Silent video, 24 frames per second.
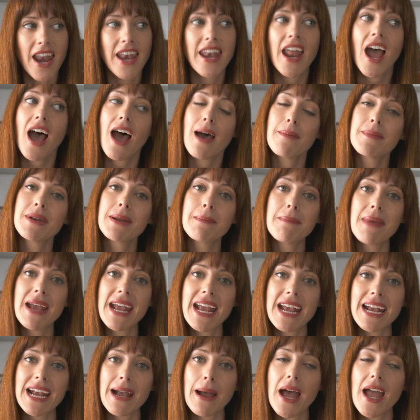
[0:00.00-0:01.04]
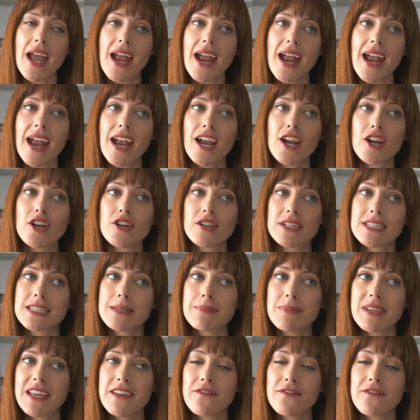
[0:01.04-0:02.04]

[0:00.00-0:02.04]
Now I'm gonna make a crispy